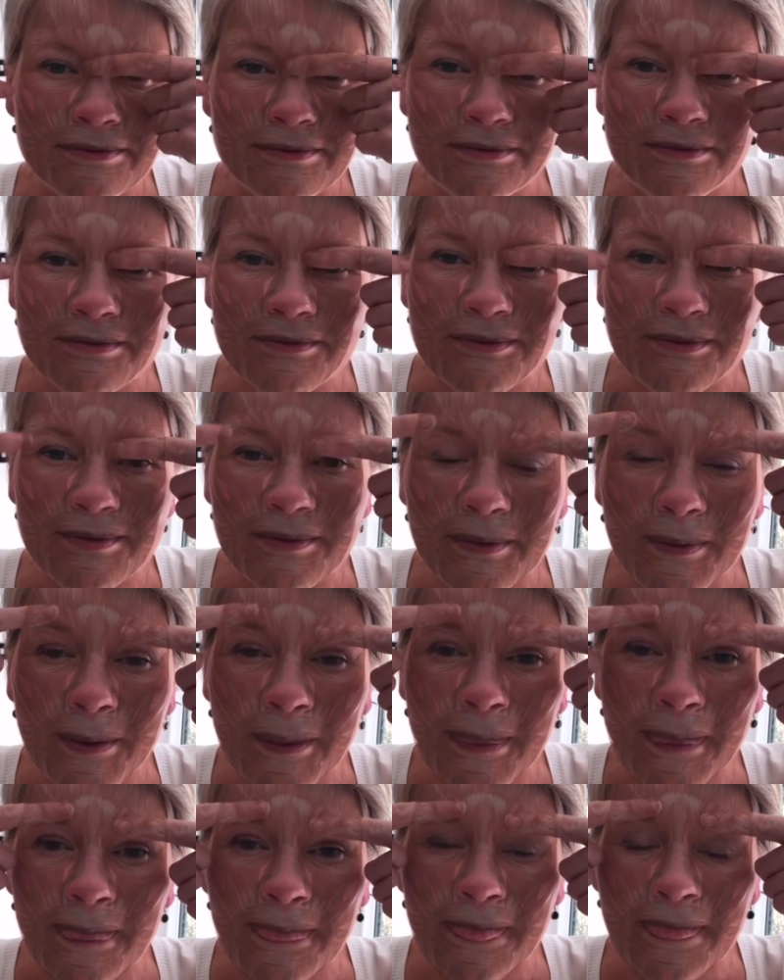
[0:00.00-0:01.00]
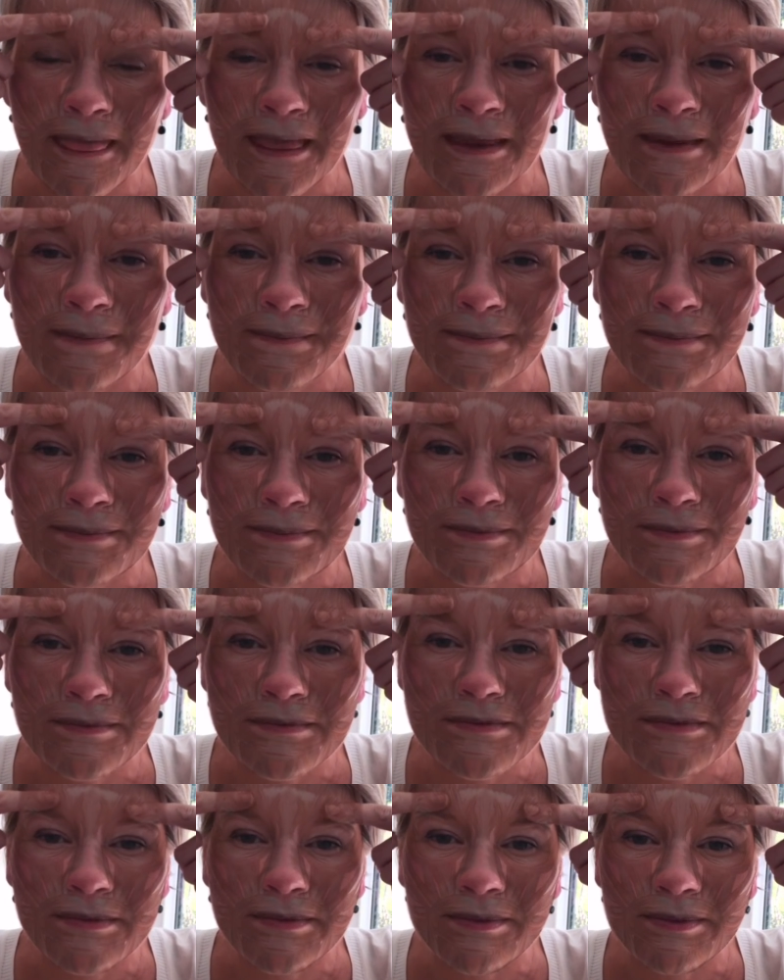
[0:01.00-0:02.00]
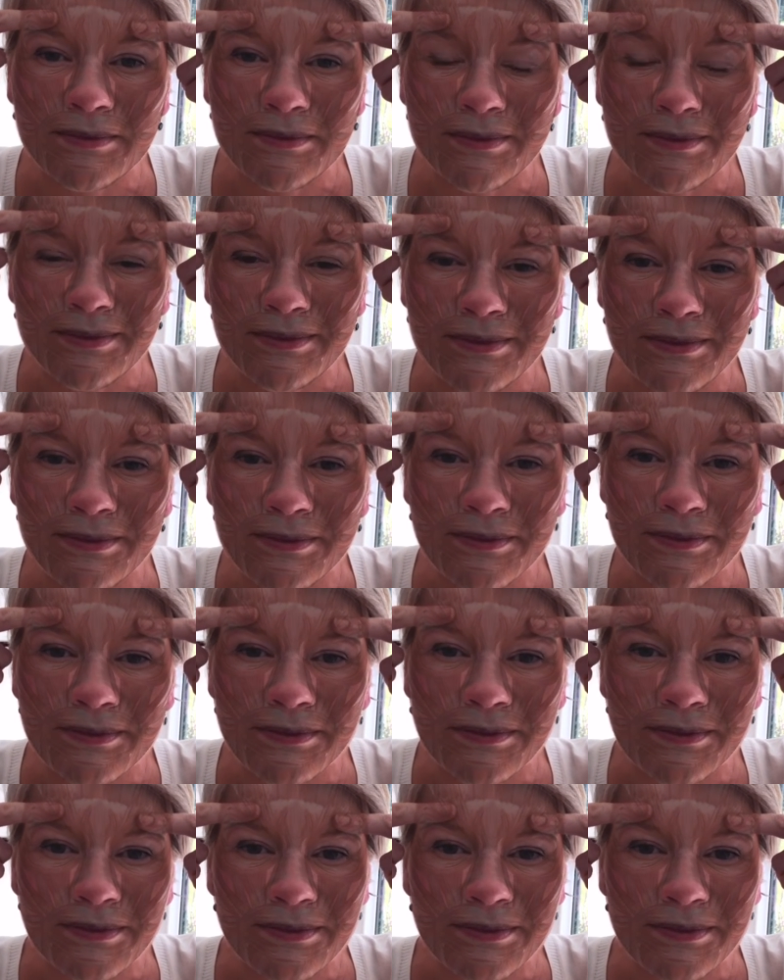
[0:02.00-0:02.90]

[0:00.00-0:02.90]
and the other advantage is that